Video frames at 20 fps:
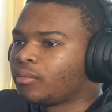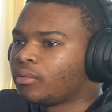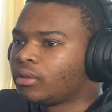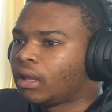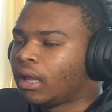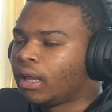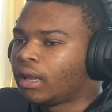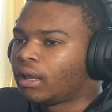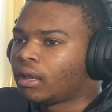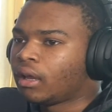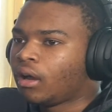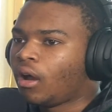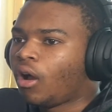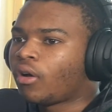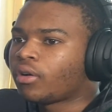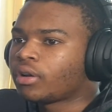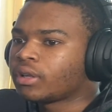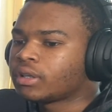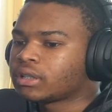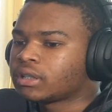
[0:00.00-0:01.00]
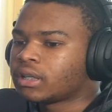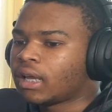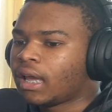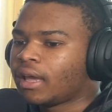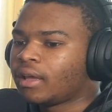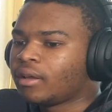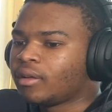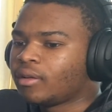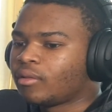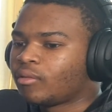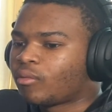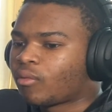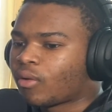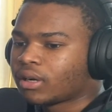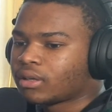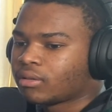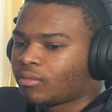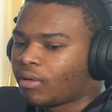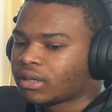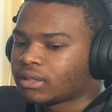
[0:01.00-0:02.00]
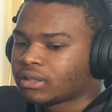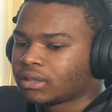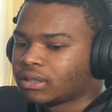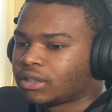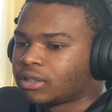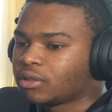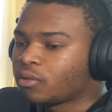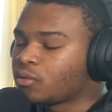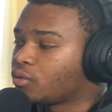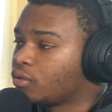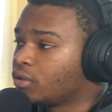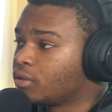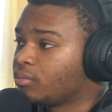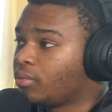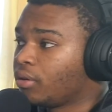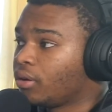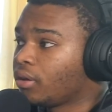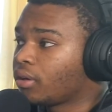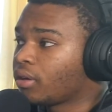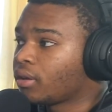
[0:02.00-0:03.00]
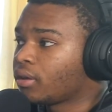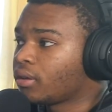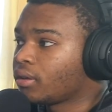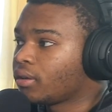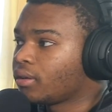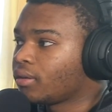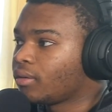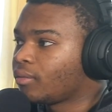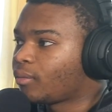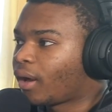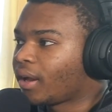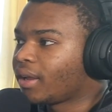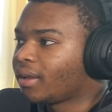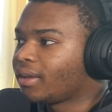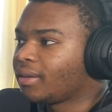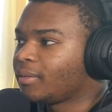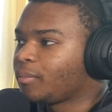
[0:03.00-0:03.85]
like an artist that writes a children's book, right?